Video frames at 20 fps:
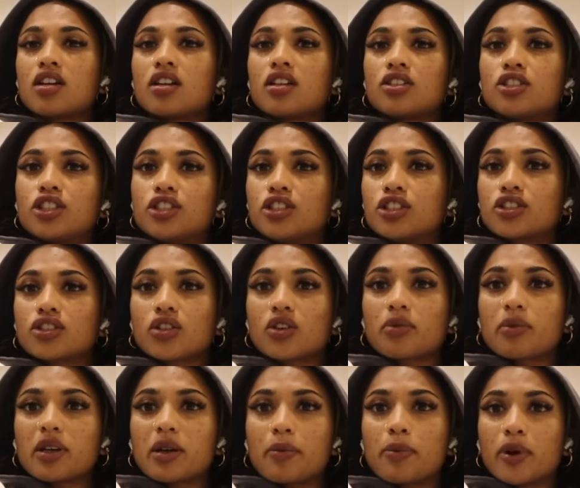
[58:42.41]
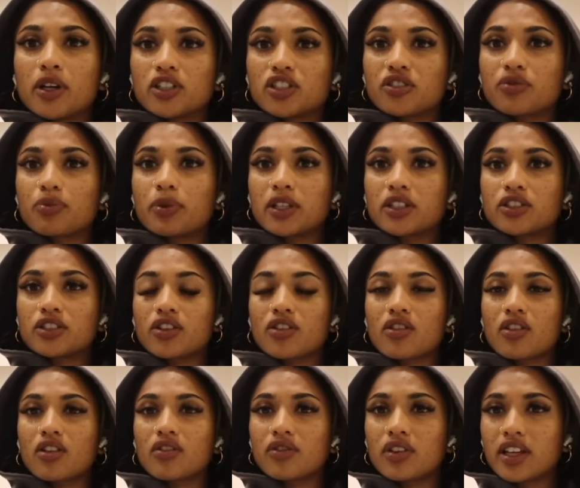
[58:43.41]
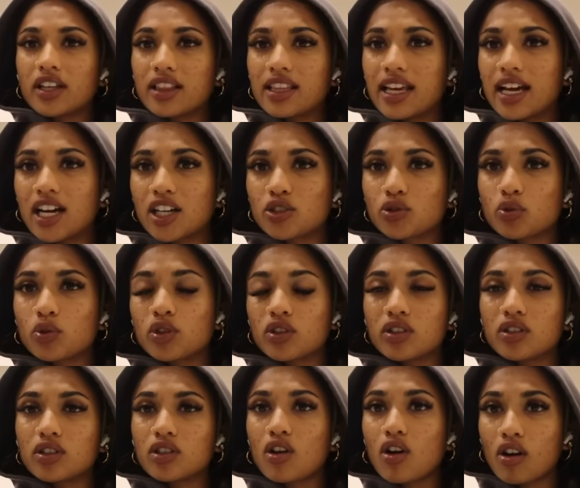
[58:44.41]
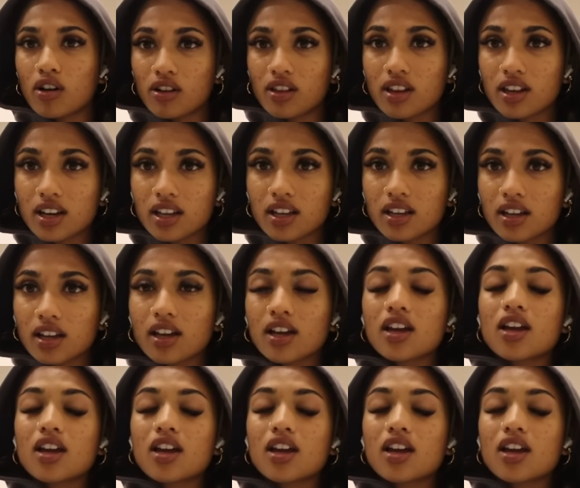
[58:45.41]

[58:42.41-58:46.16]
She just showed me a bunch of pictures of like the actual cards in it.